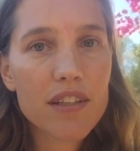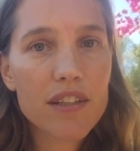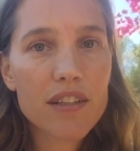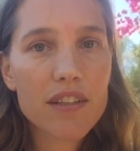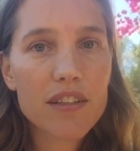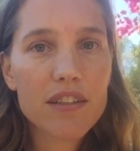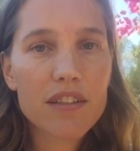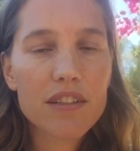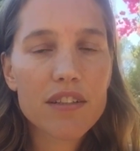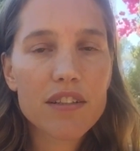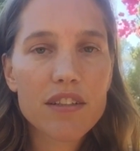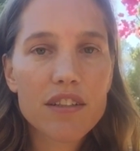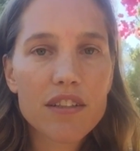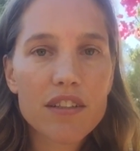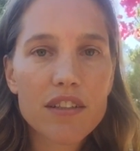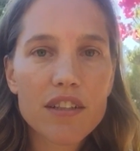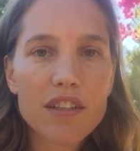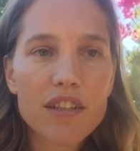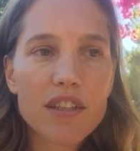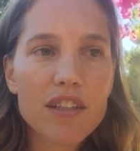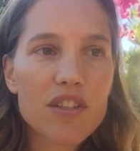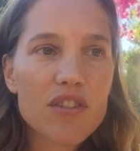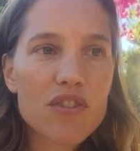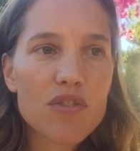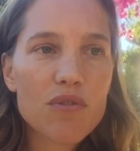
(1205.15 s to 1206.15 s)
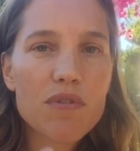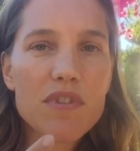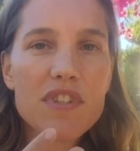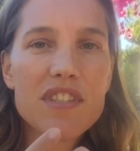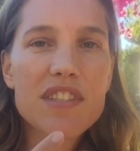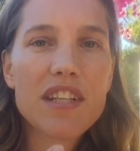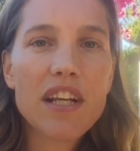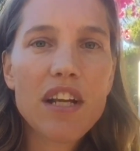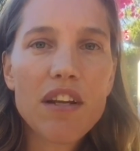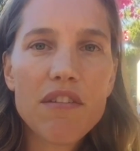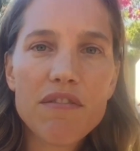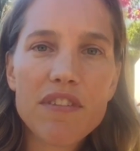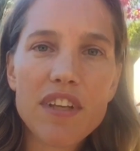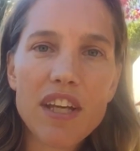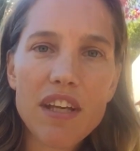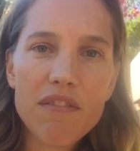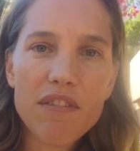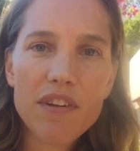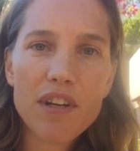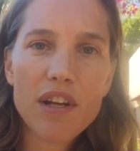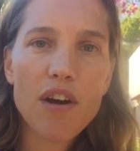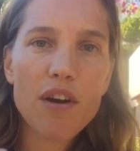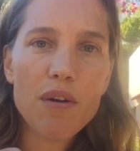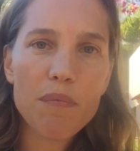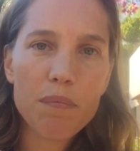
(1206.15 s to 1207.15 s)
So instead of
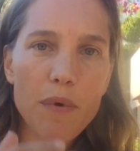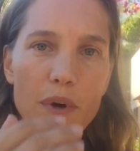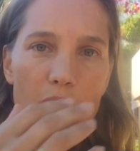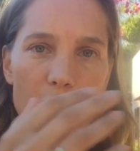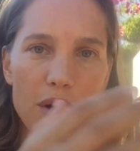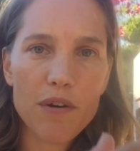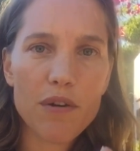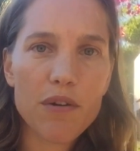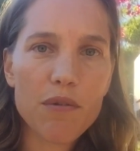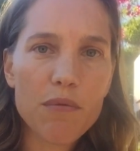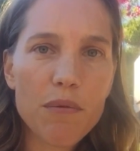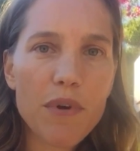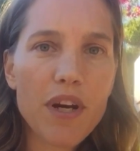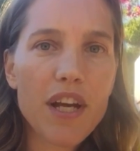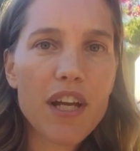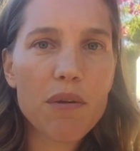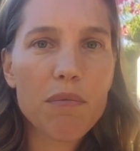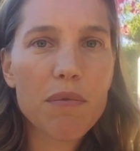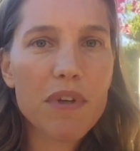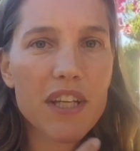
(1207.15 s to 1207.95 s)
giving our power away,